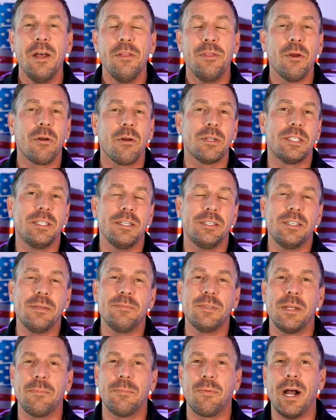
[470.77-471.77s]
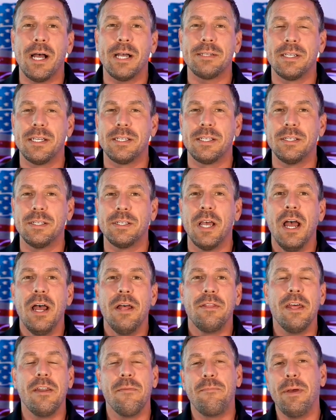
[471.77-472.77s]
There are systems and processes
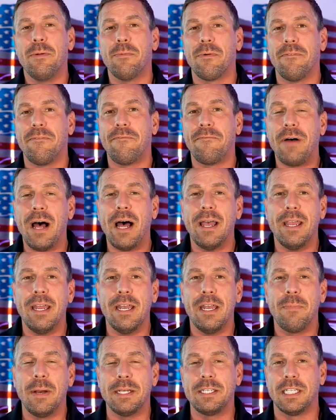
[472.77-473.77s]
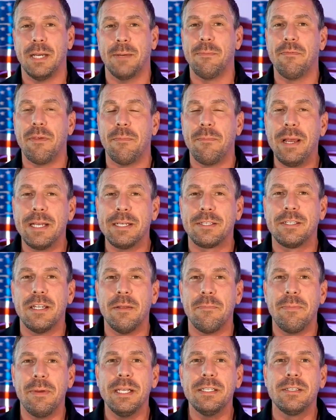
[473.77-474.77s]
that have been refined by some of the best in
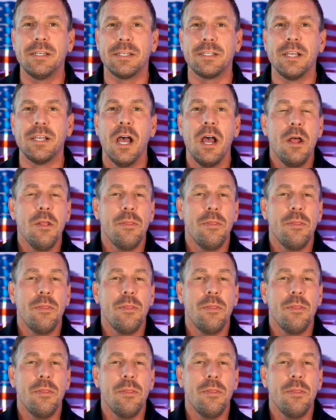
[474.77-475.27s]
the business